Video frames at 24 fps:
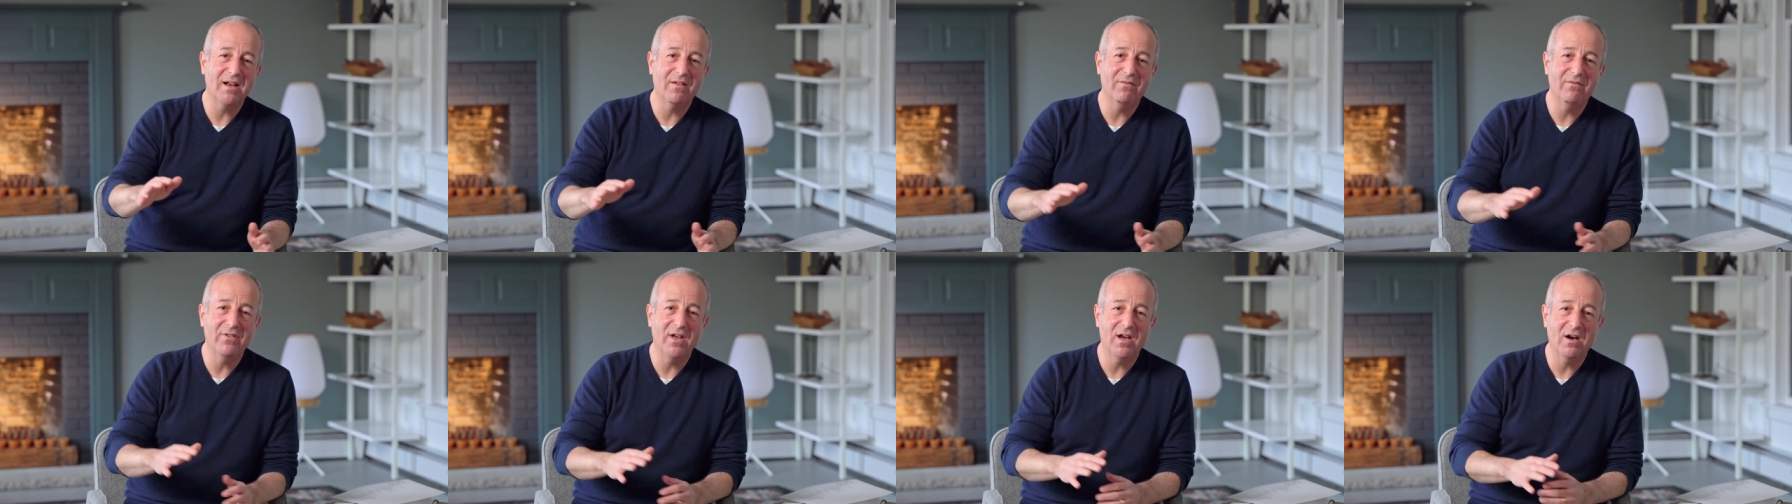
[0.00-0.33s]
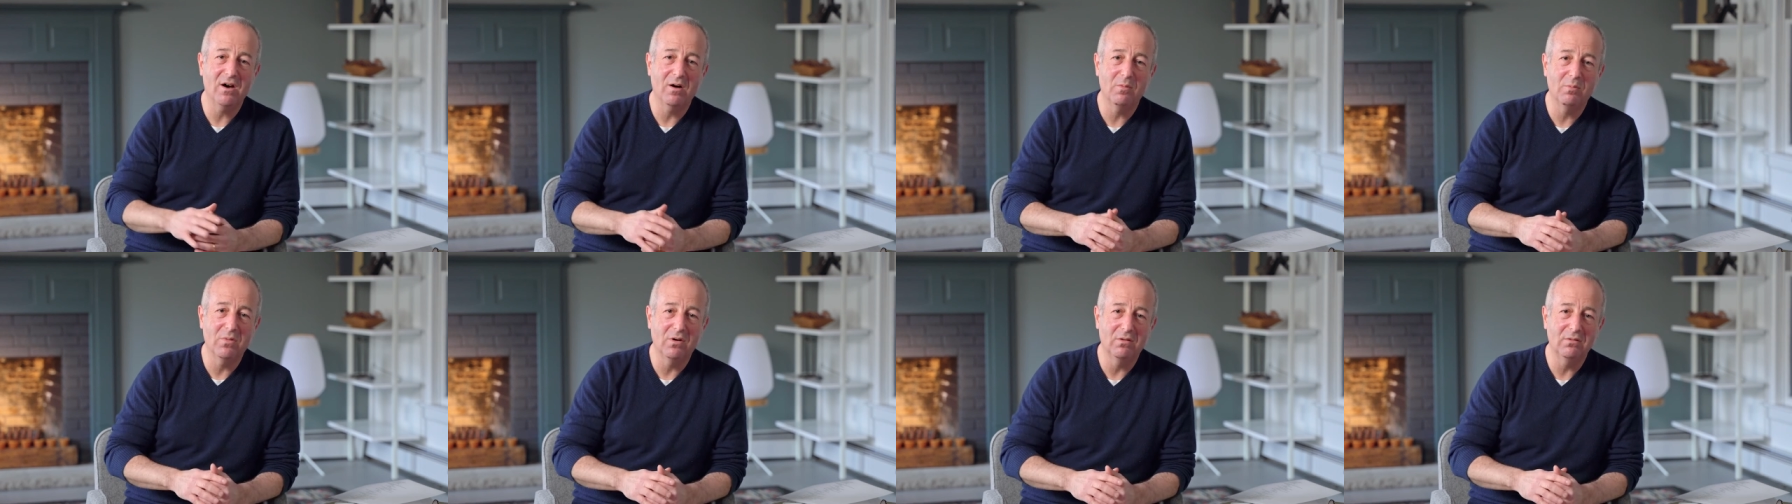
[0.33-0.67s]

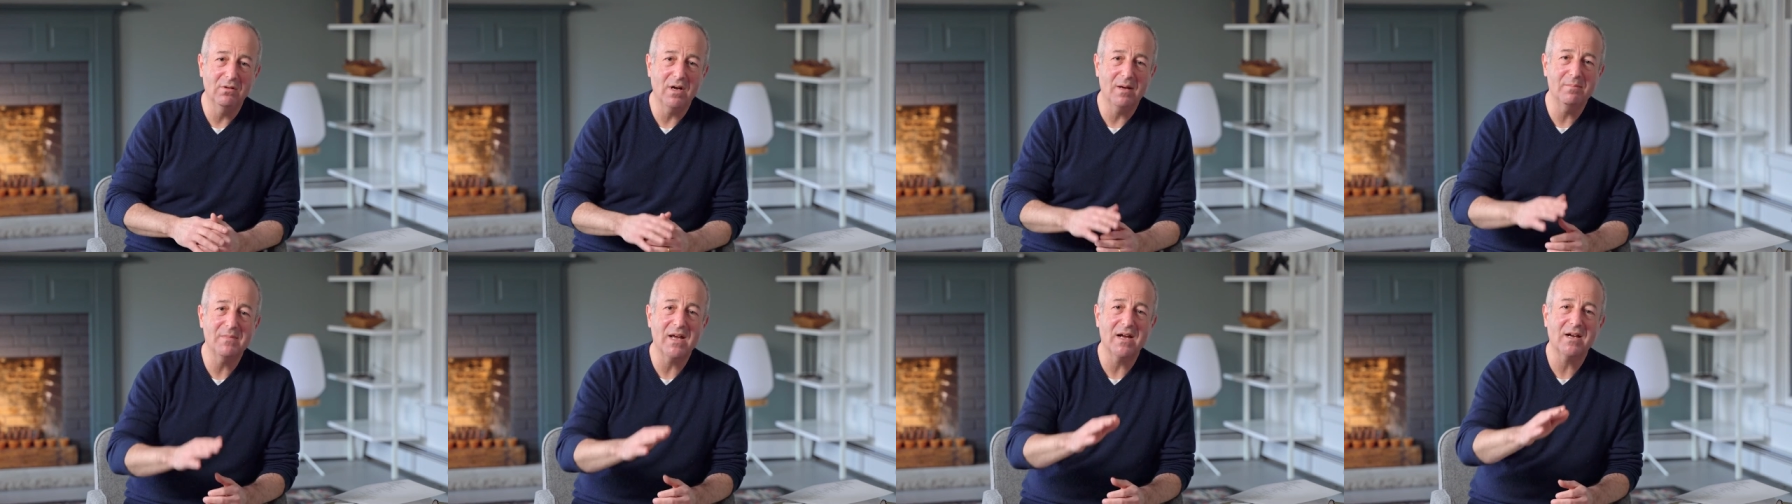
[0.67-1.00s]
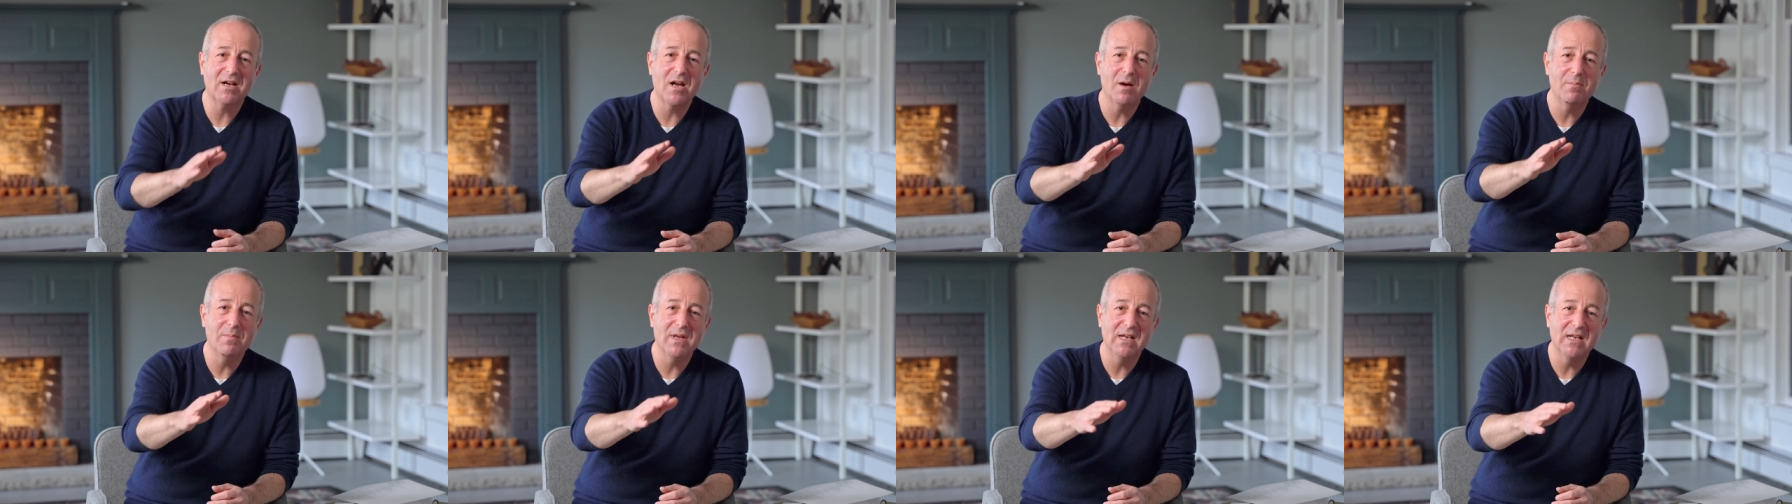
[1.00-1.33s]
available. I'm not
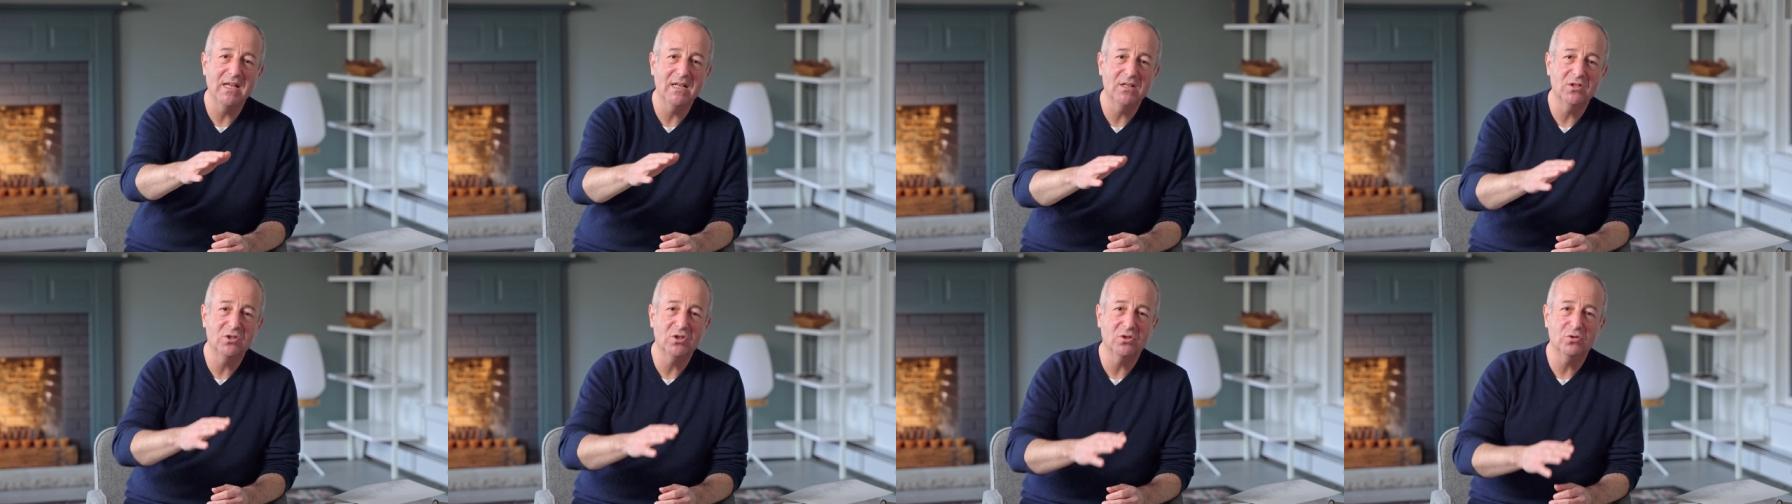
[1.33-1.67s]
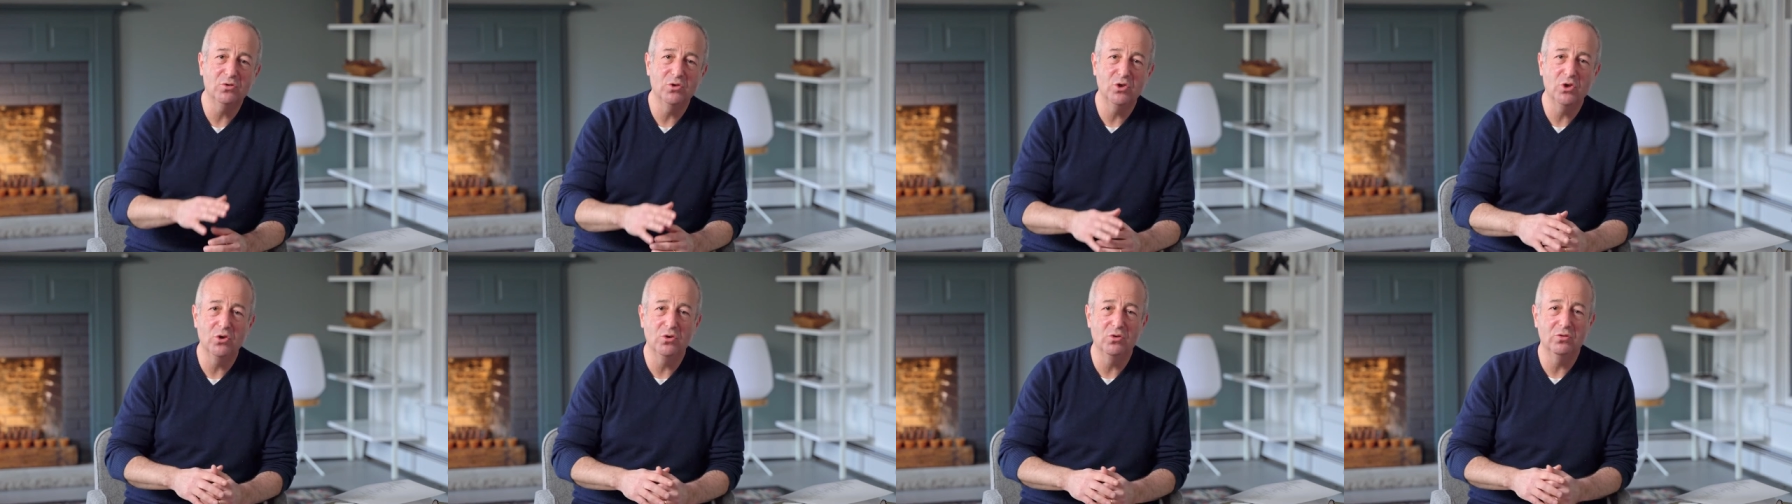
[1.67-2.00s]
coming in till
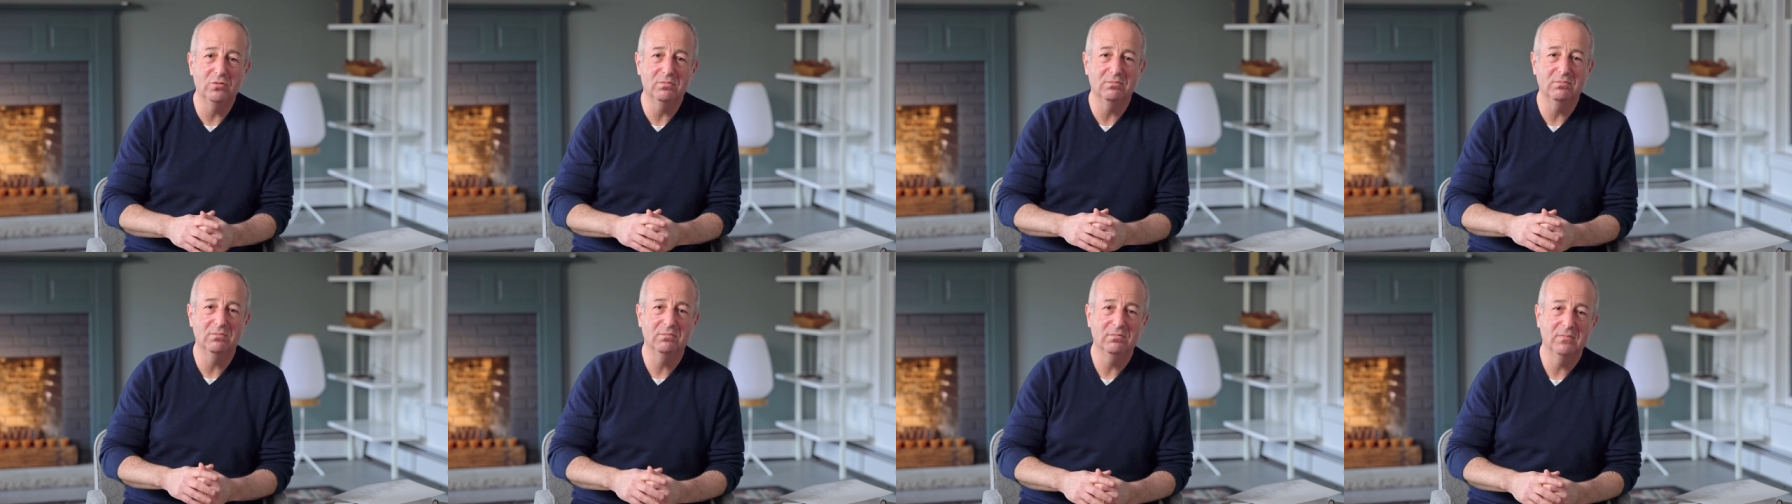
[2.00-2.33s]
noon.